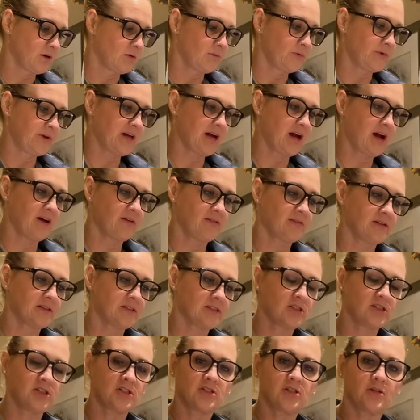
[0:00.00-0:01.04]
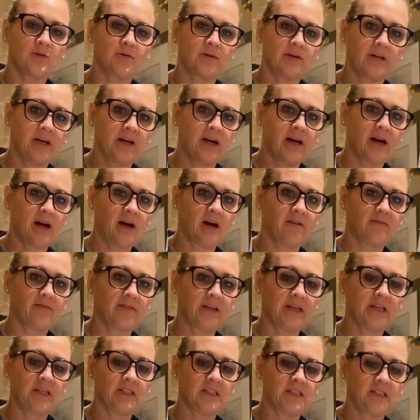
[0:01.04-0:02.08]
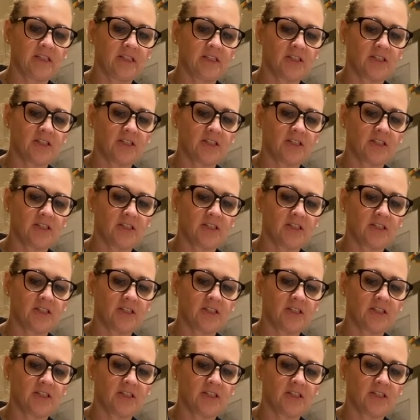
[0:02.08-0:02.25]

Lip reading: We have a 2.5